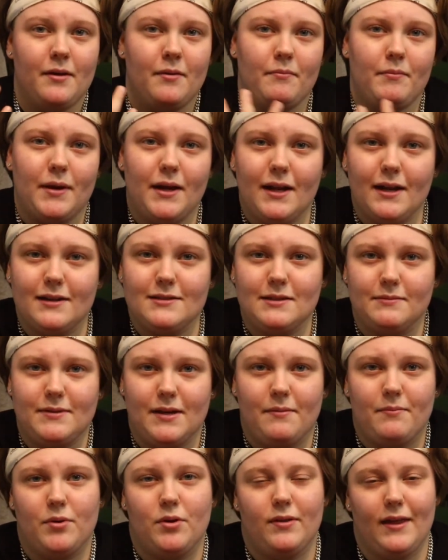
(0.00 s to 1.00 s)
beginning of
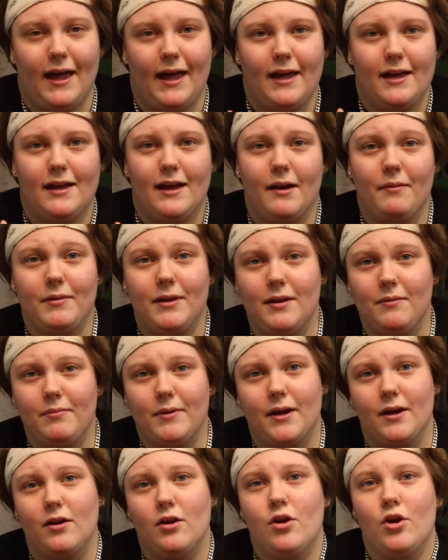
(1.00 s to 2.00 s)
September that I'm
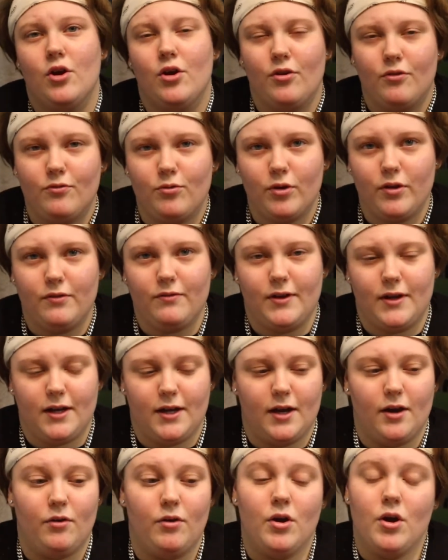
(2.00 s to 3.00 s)
keeping for the
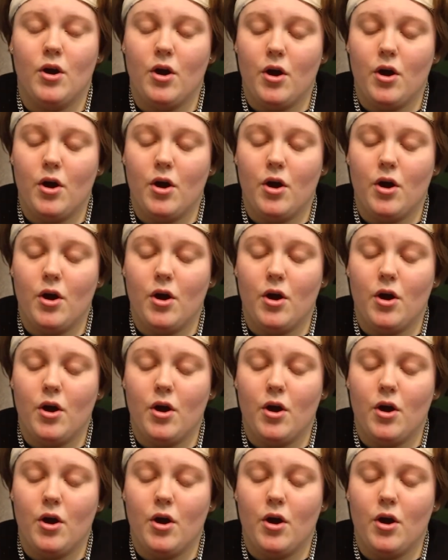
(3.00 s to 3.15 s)
video.